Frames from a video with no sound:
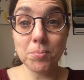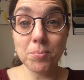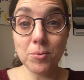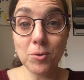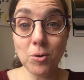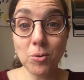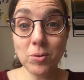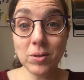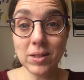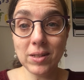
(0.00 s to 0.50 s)

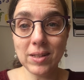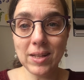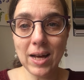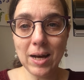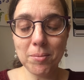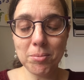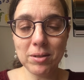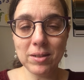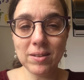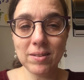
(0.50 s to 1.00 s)
broke the
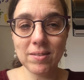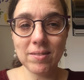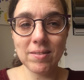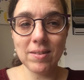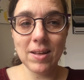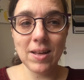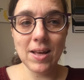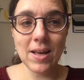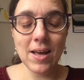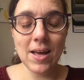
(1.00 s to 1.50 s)
tablets.
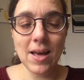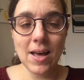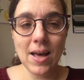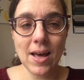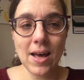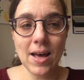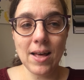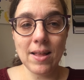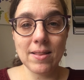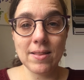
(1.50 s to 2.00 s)

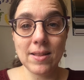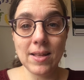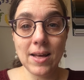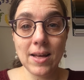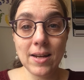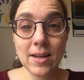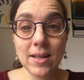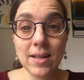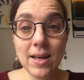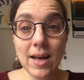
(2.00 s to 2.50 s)
And
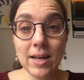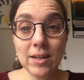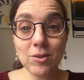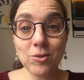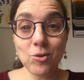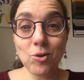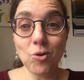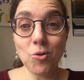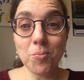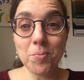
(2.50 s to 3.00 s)
then he had
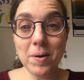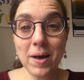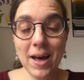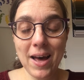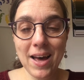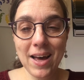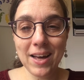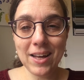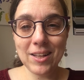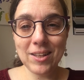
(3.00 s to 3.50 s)
to go
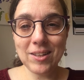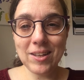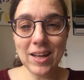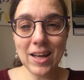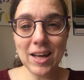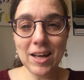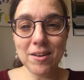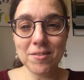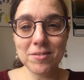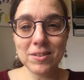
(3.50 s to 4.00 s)
back to
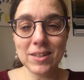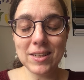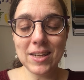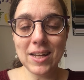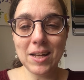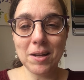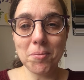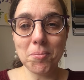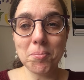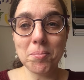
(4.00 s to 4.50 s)
heaven
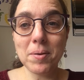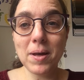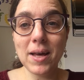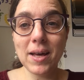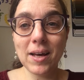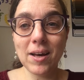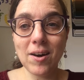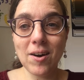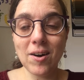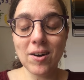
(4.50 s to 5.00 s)
and
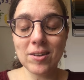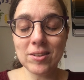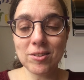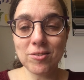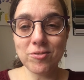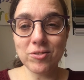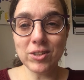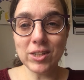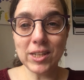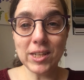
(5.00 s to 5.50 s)
beg God
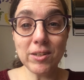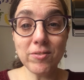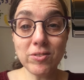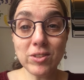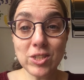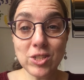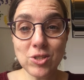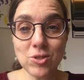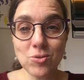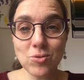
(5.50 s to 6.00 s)
to forgive
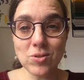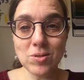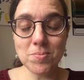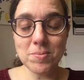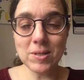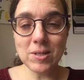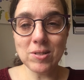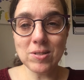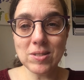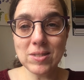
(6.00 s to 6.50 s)
the Jews
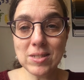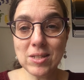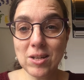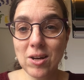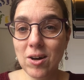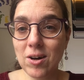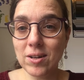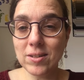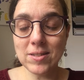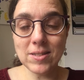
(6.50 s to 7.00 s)
because
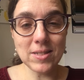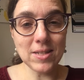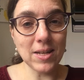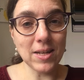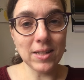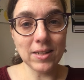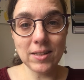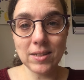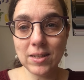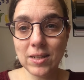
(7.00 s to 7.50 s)
God
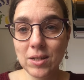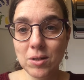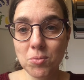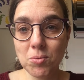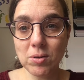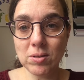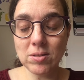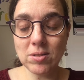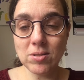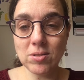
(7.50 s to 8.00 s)
said he
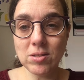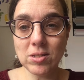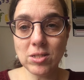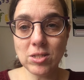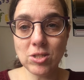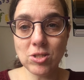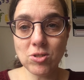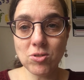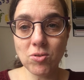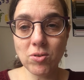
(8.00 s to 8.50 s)
wants to
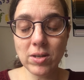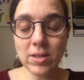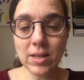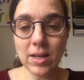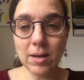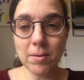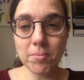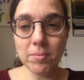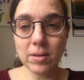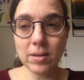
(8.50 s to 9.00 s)
destroy
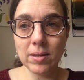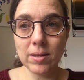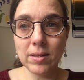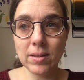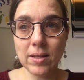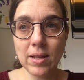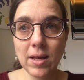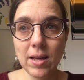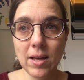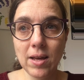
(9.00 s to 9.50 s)
them.
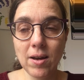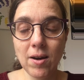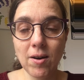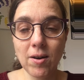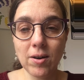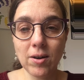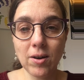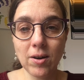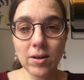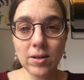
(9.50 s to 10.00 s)
They
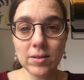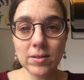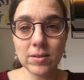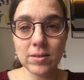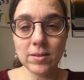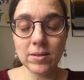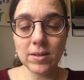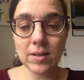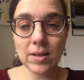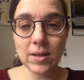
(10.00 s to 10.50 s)
are
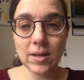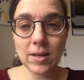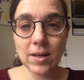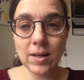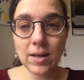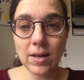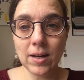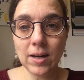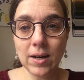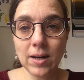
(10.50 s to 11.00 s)
not
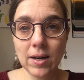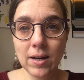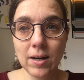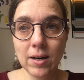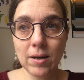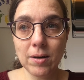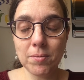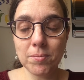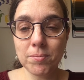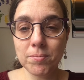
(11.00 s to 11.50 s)

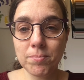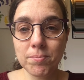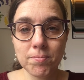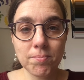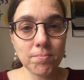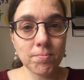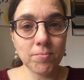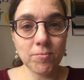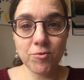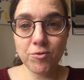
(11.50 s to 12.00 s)
um,
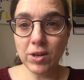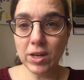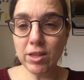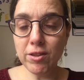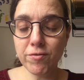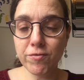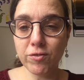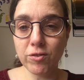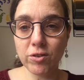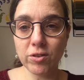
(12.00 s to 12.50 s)

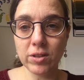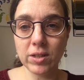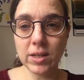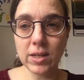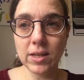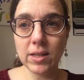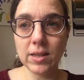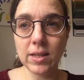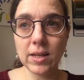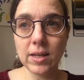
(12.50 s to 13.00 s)
faithful.
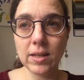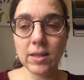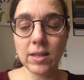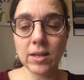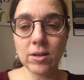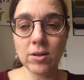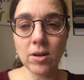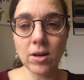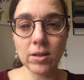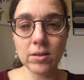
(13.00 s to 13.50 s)
They, they,
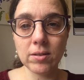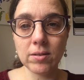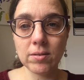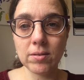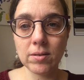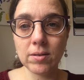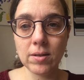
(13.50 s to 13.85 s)
they're not